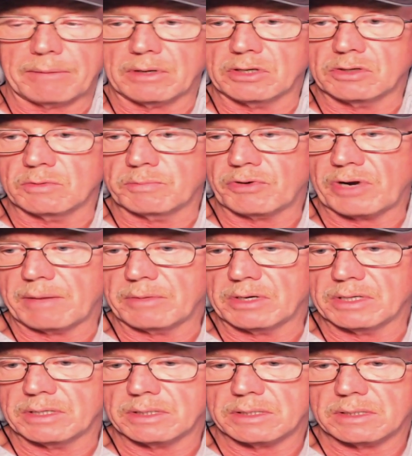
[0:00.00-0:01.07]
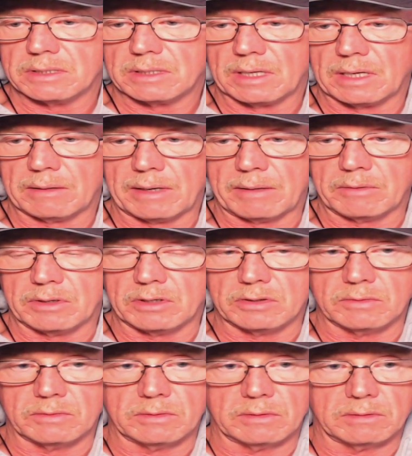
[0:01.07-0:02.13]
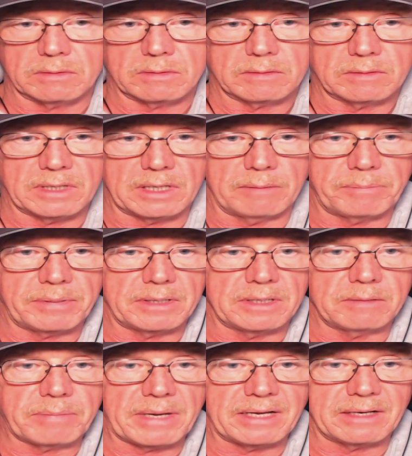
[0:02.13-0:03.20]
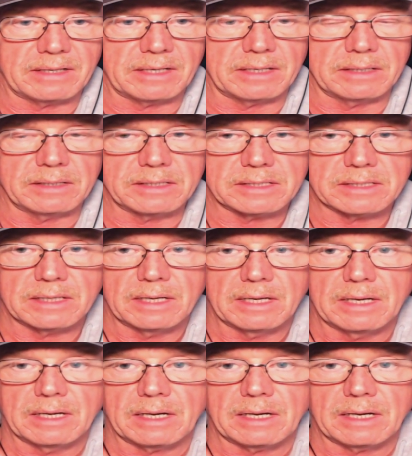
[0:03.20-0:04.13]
I'm going to do premieres and I'm going to do little paintings.